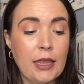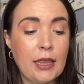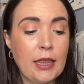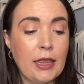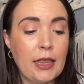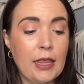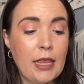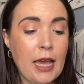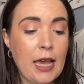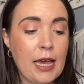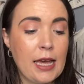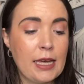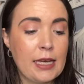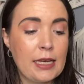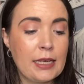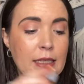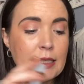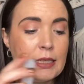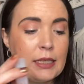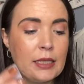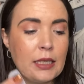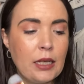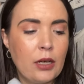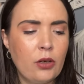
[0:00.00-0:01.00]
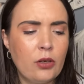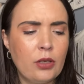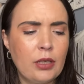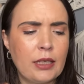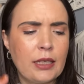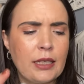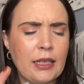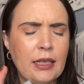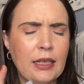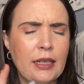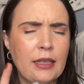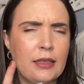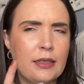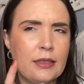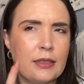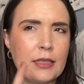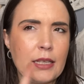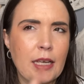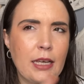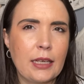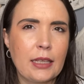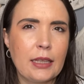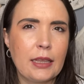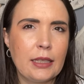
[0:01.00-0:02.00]
They sell a kit that's
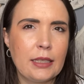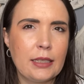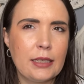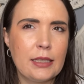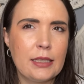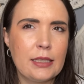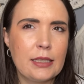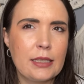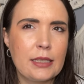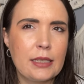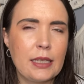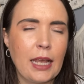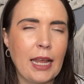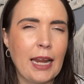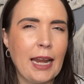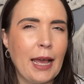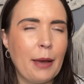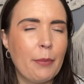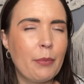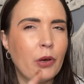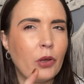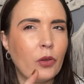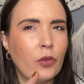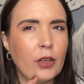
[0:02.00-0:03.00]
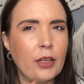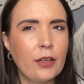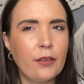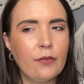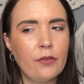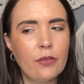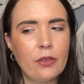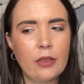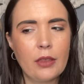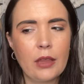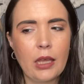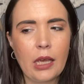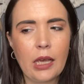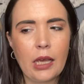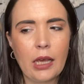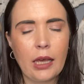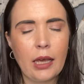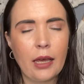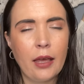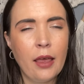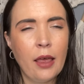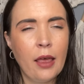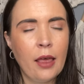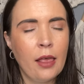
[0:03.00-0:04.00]
like this, and I believe the
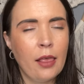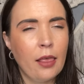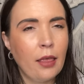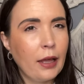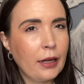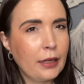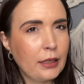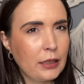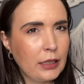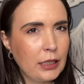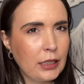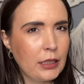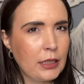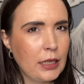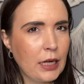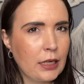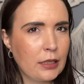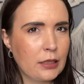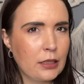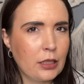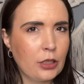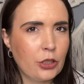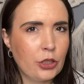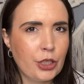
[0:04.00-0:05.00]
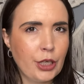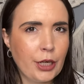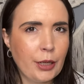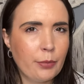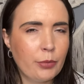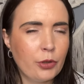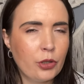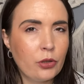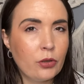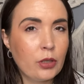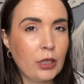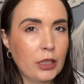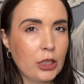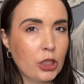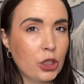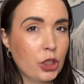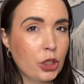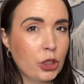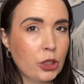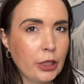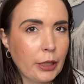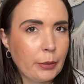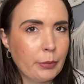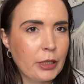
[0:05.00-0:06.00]
like detoxing shampoo, like the
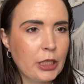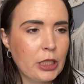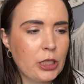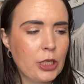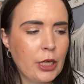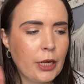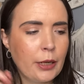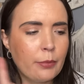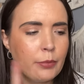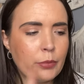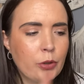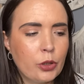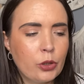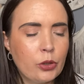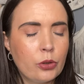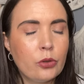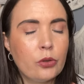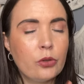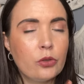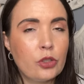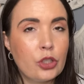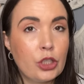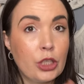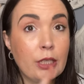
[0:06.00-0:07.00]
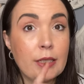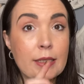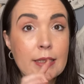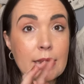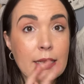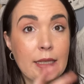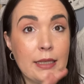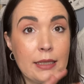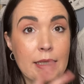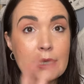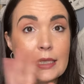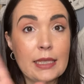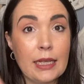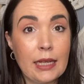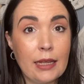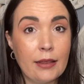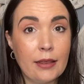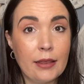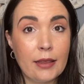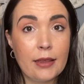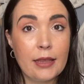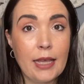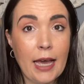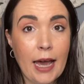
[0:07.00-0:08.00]
scrubby shampoo, just this
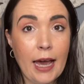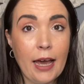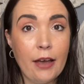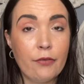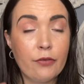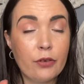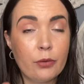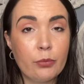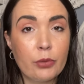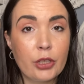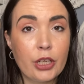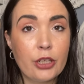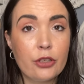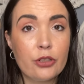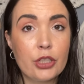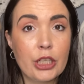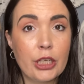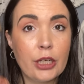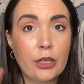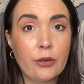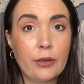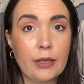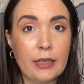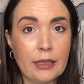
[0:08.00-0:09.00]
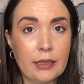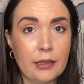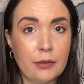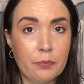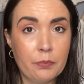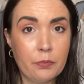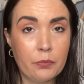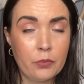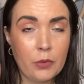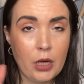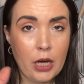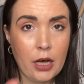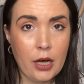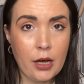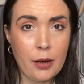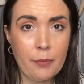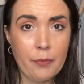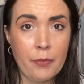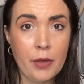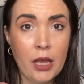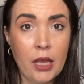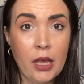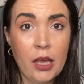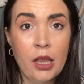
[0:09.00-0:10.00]
and that from Briogeo in a um,
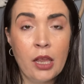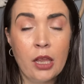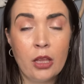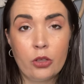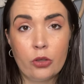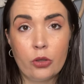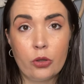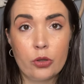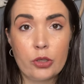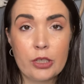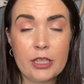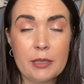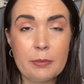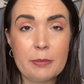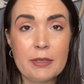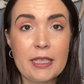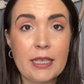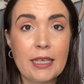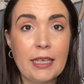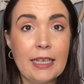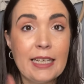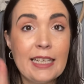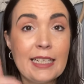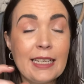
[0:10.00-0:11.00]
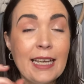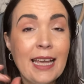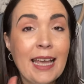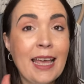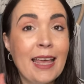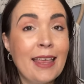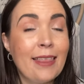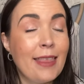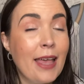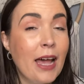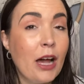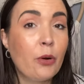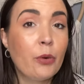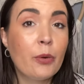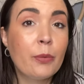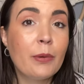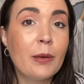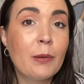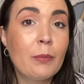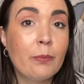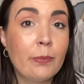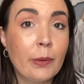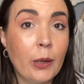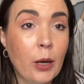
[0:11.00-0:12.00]
little Christmas kit, that would be
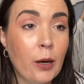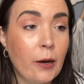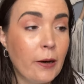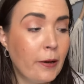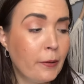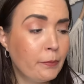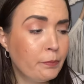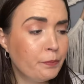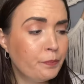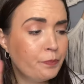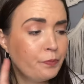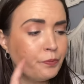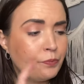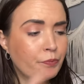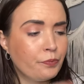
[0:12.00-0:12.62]
bomb.